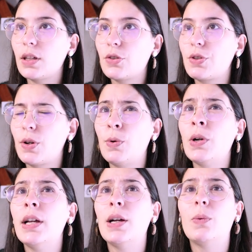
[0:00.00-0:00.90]
So
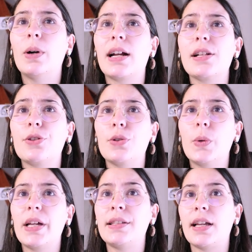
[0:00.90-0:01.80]
what I
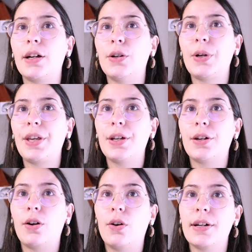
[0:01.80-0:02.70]
do is I go
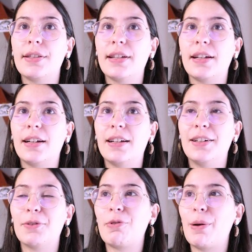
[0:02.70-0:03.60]
here on
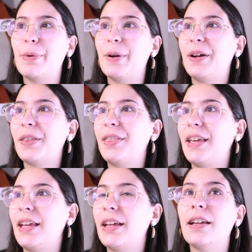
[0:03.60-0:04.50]
the rubber
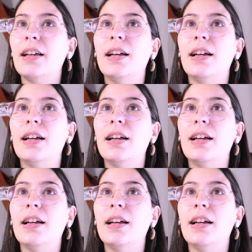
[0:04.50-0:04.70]
thing,